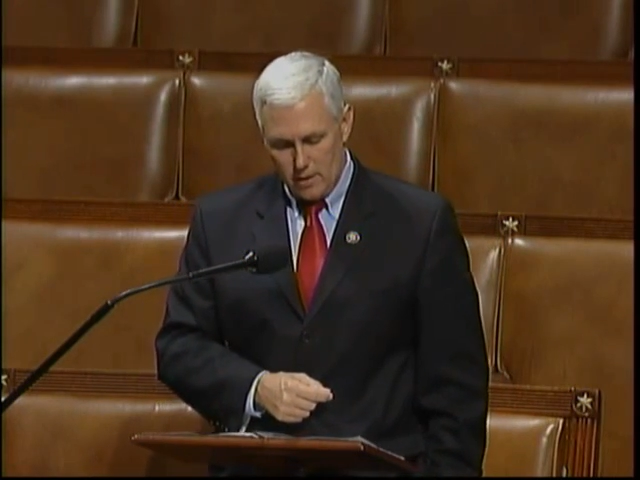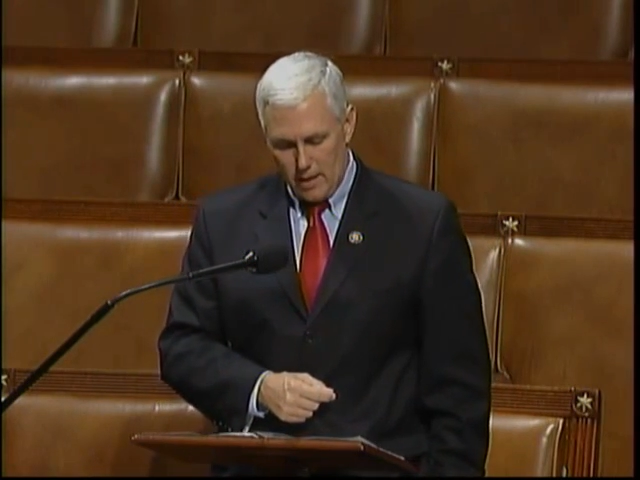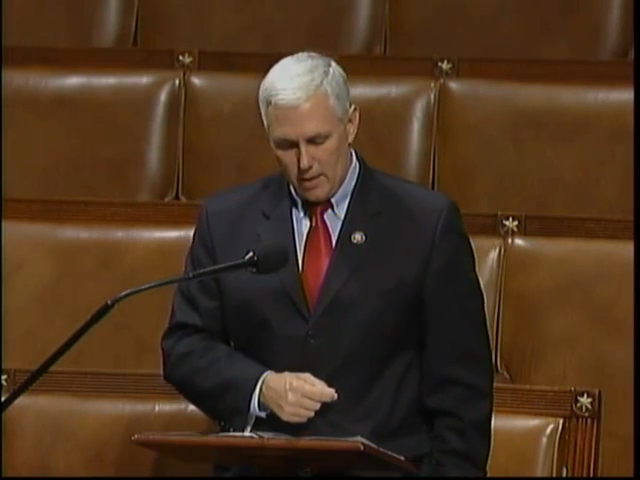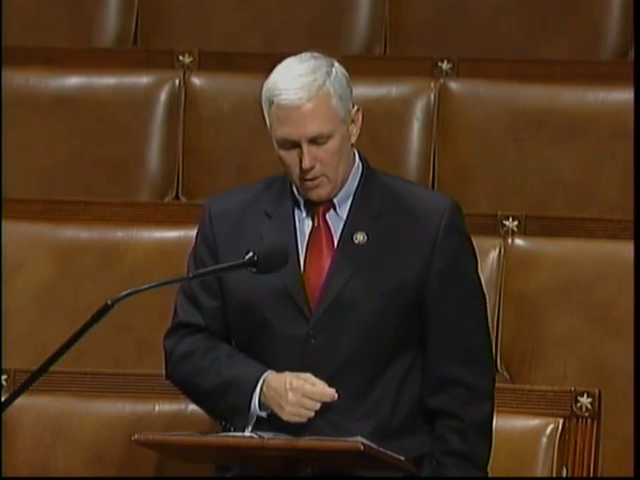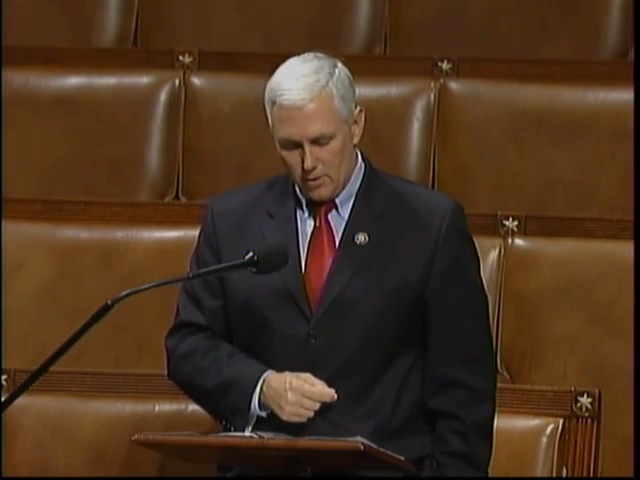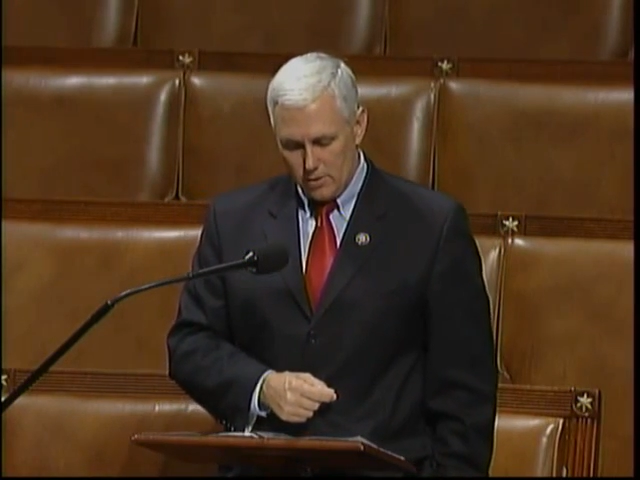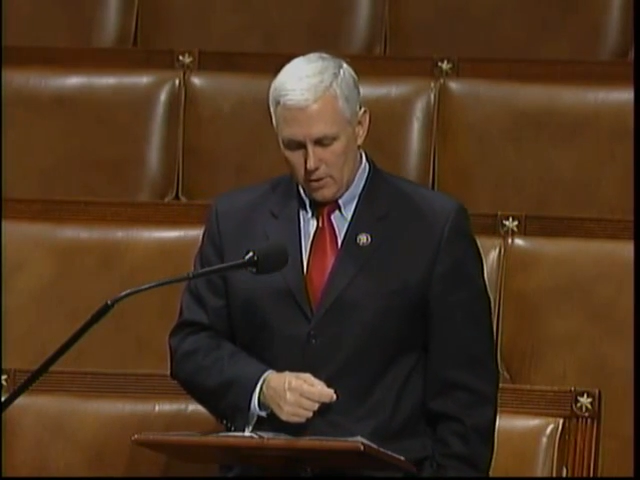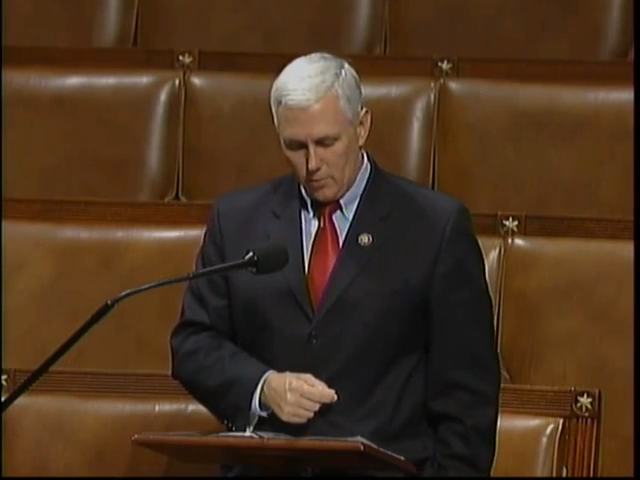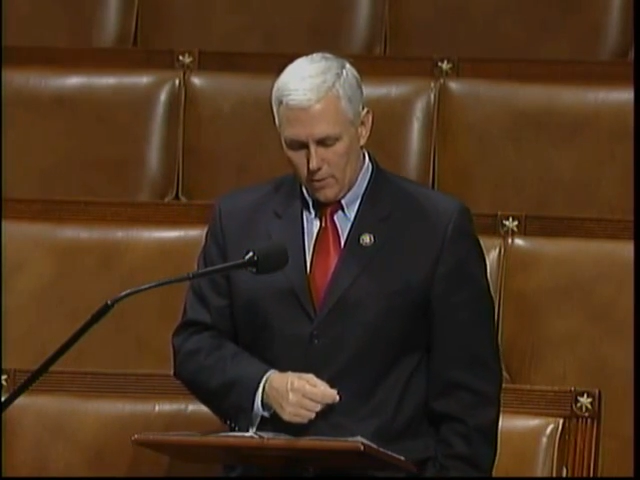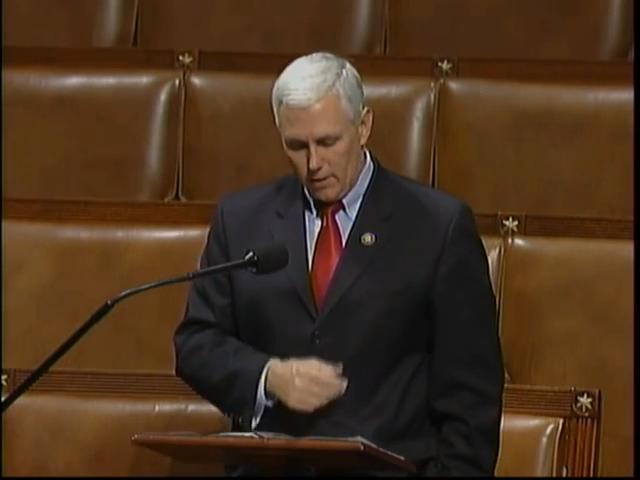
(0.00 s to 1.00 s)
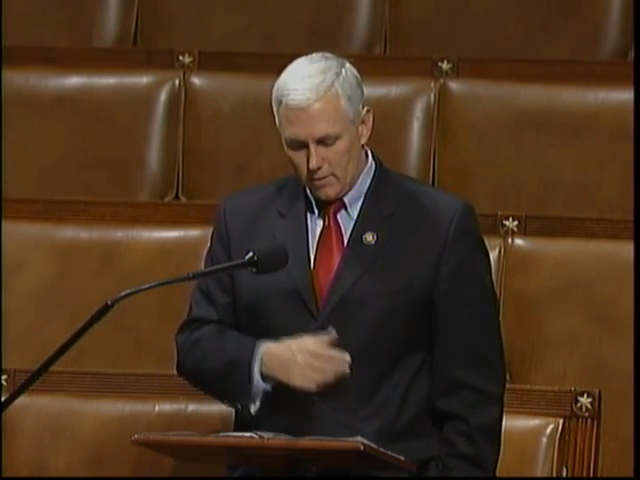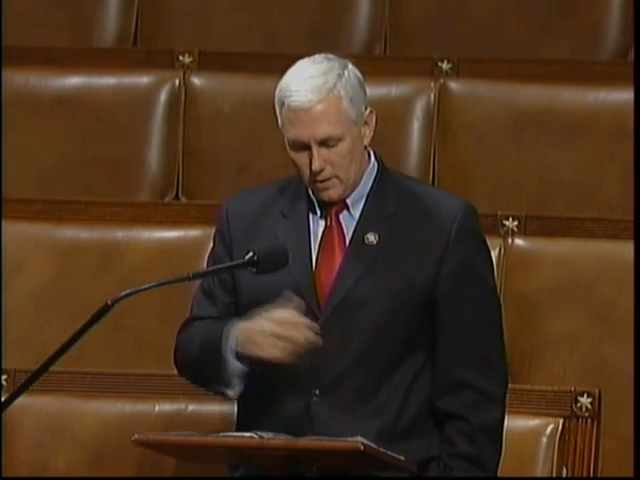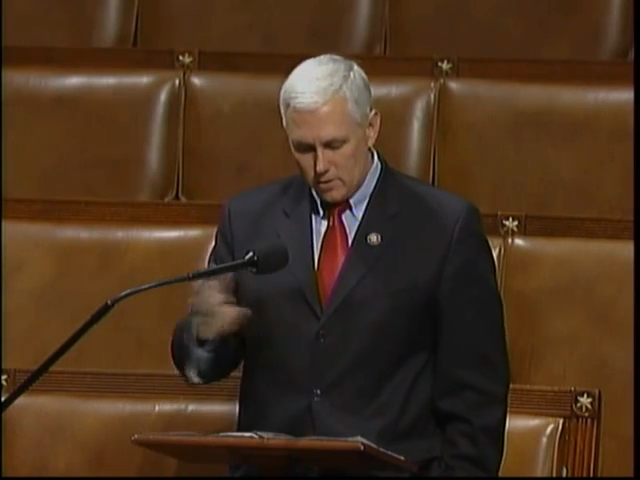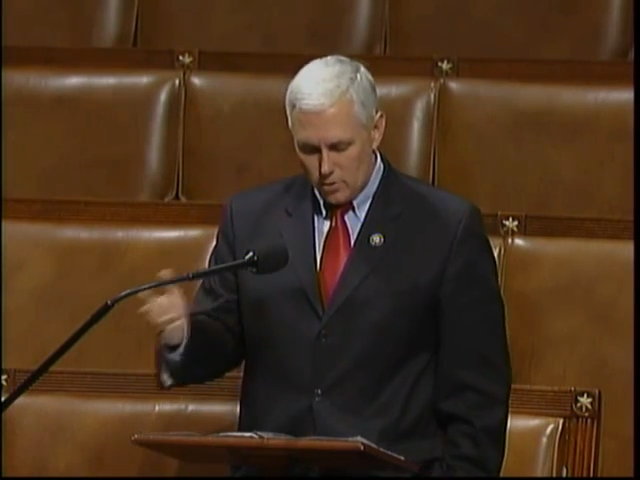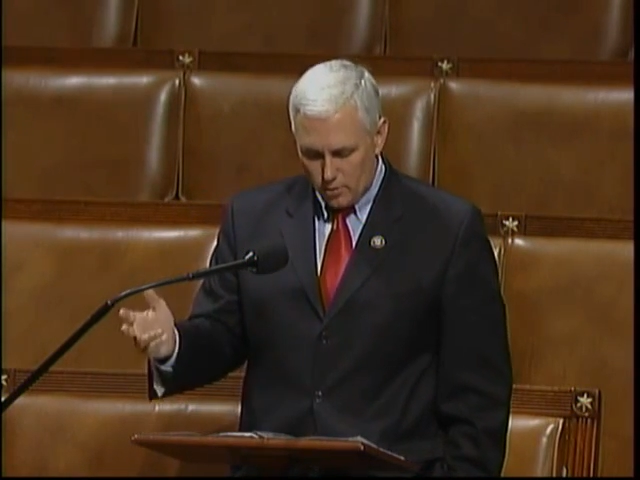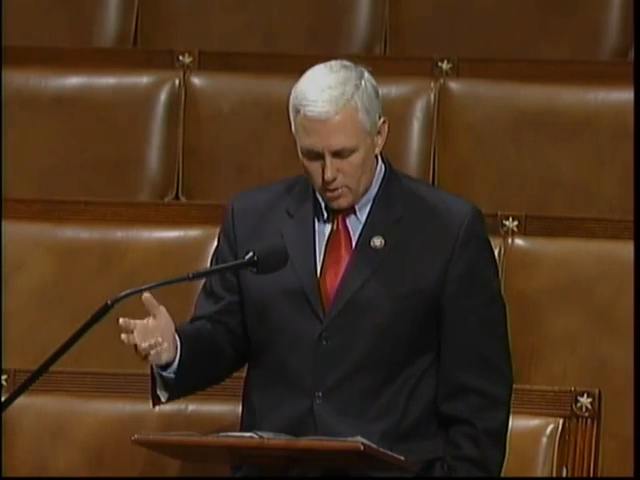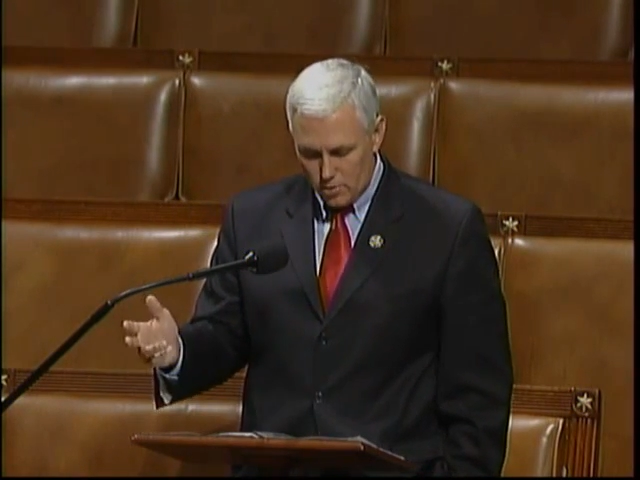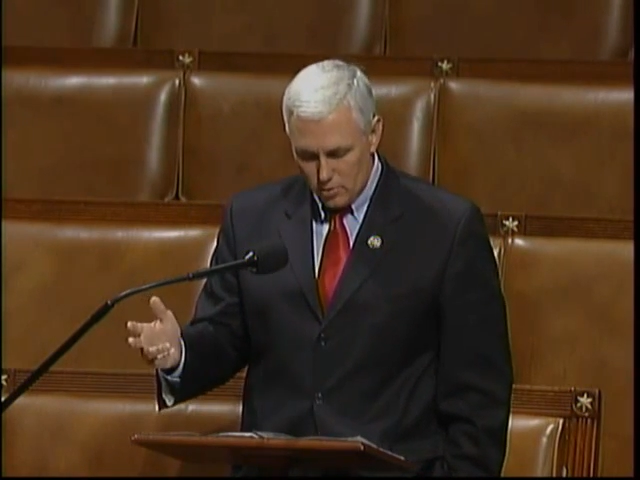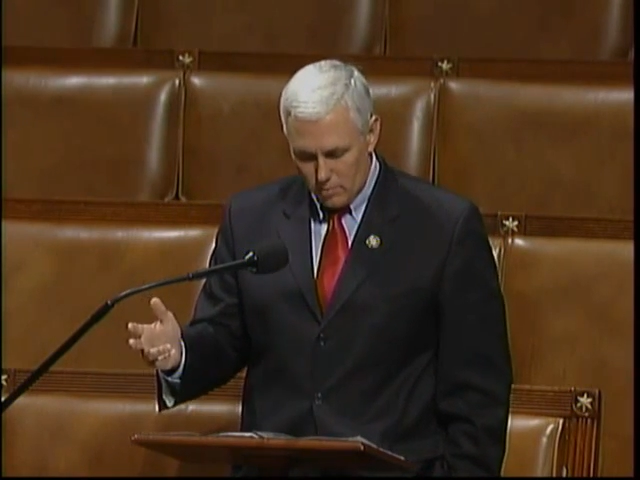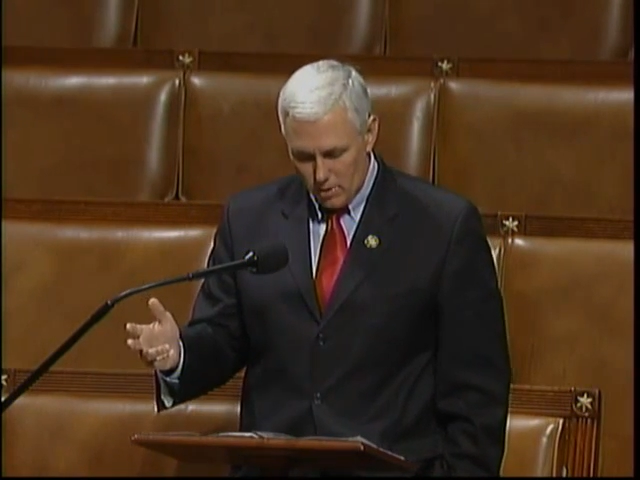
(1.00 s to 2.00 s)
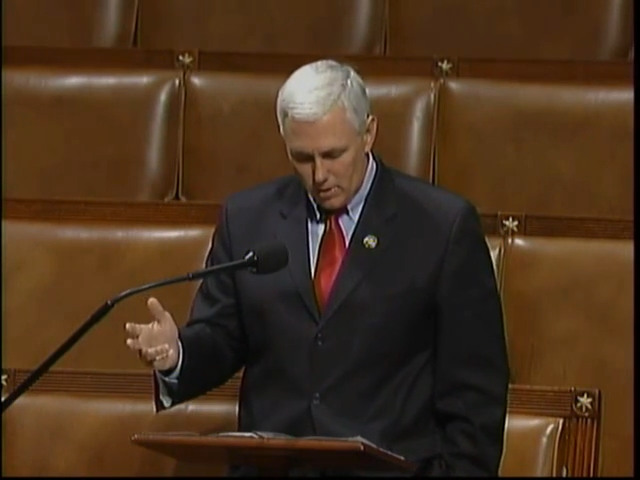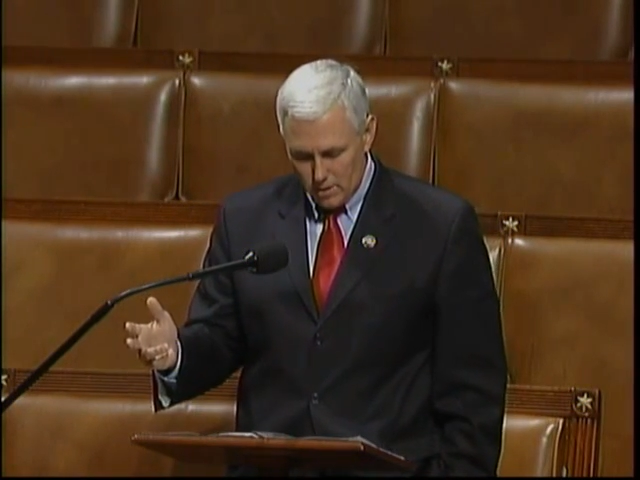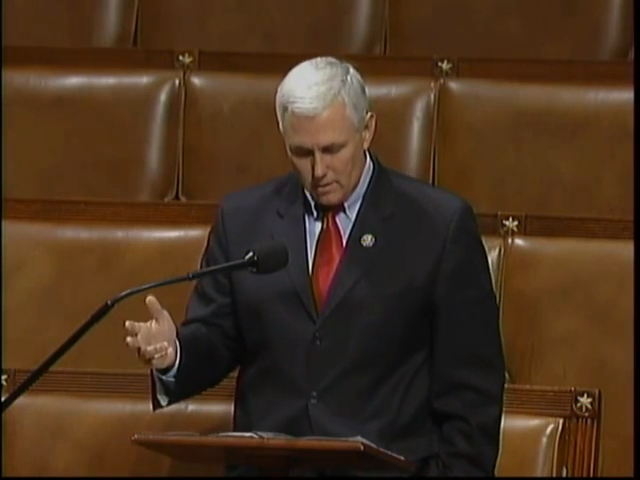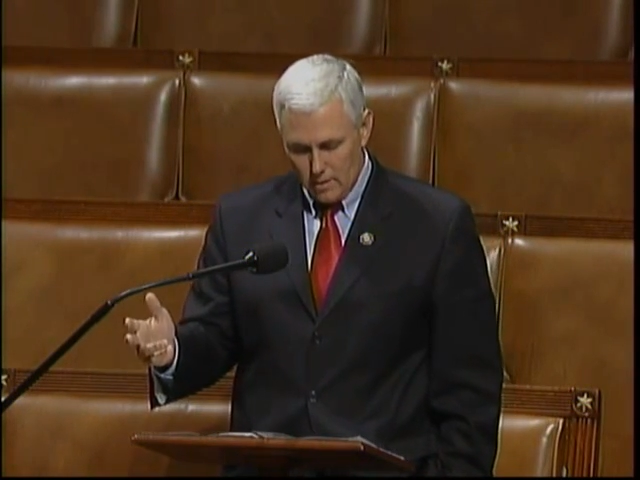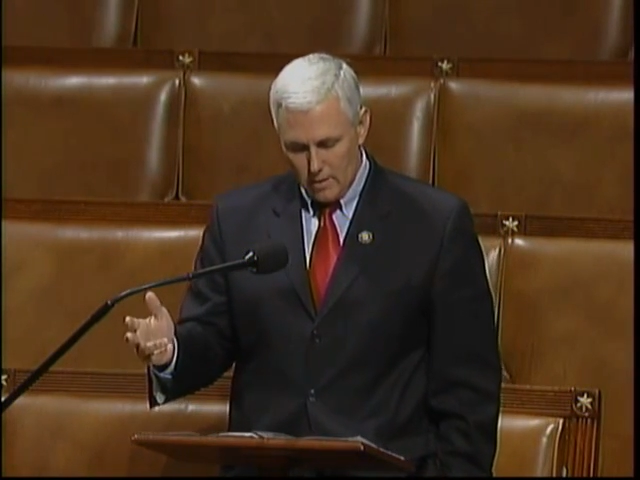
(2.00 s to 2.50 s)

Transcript: high-cost health plans, that's $32 billion